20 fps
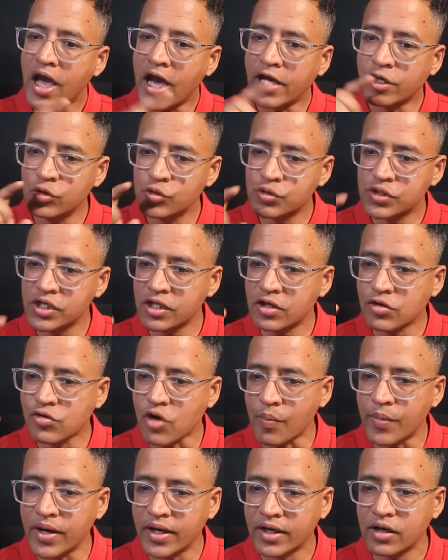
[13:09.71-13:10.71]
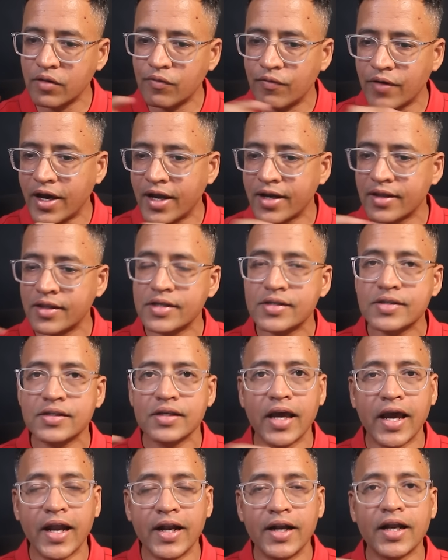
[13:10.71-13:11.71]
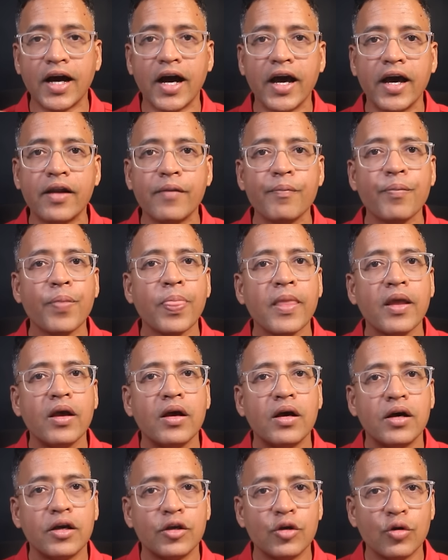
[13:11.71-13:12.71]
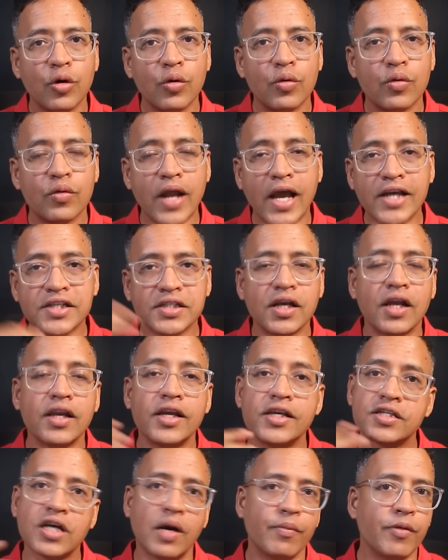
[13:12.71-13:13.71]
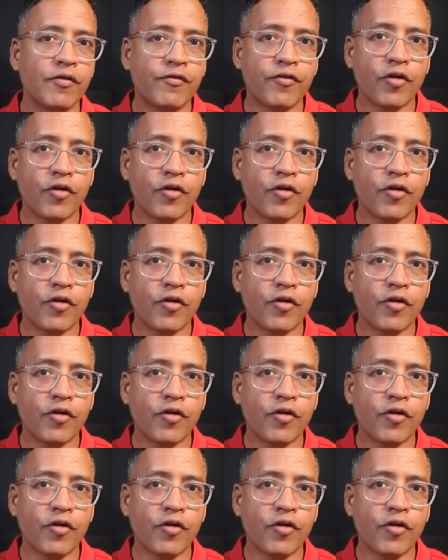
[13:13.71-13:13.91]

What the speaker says: and you see the commentary where this entire rationale is coming